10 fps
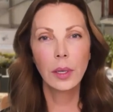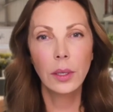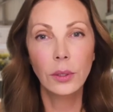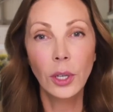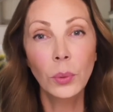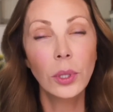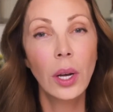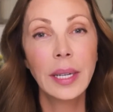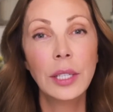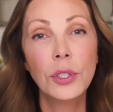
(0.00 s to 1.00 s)
Don't
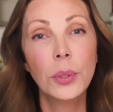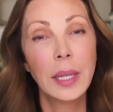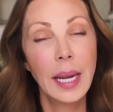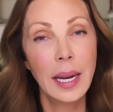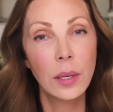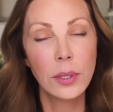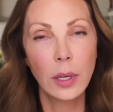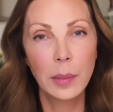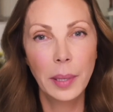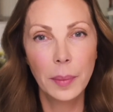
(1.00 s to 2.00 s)
log into accounts
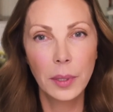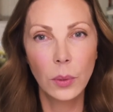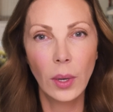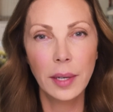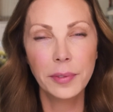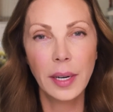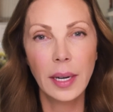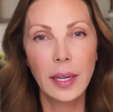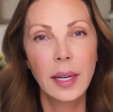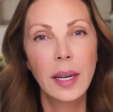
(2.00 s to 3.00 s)
on public
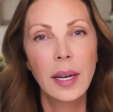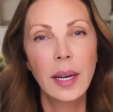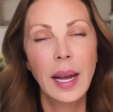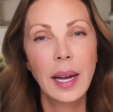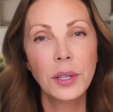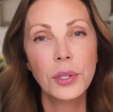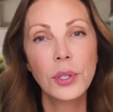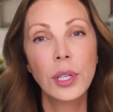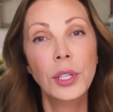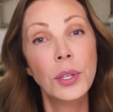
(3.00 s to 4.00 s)
Wi-Fi. Hackers
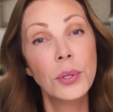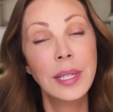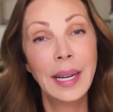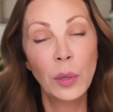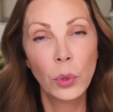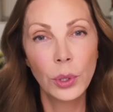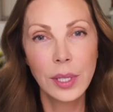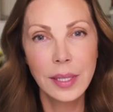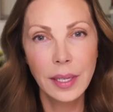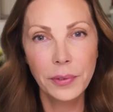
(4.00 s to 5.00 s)
can use network
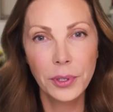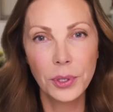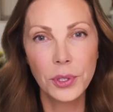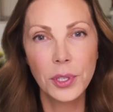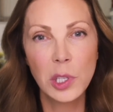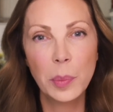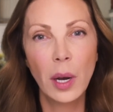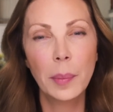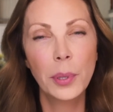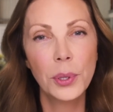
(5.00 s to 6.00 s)
sniffers to
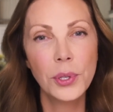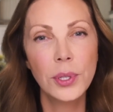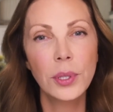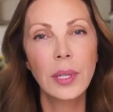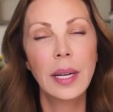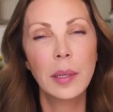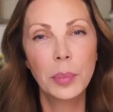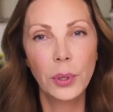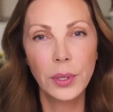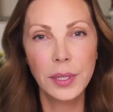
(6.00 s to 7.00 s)
spot personal and important